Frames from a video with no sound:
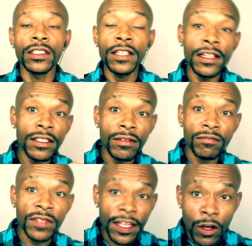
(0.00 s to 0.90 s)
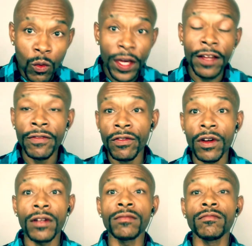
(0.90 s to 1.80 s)
It doesn't take away
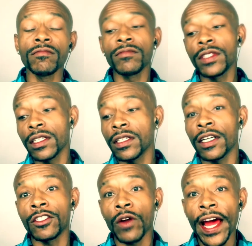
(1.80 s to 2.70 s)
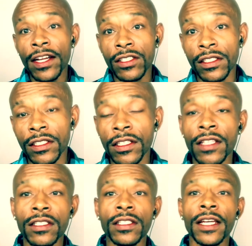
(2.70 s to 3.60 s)
from the attraction. It
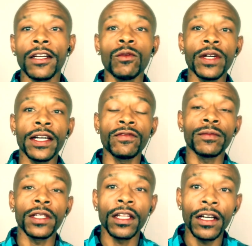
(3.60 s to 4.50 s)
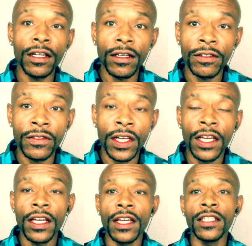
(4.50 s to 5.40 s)
doesn't take away from the love.
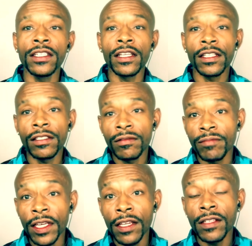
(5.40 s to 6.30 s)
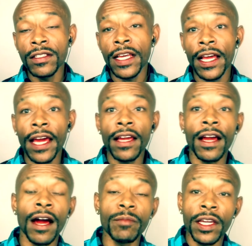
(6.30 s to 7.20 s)
It just means that, hey,
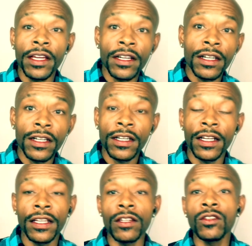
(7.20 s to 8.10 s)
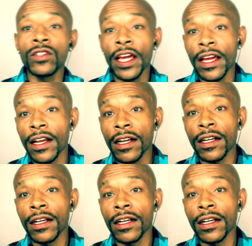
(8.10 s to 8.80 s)
I'm here and you're there.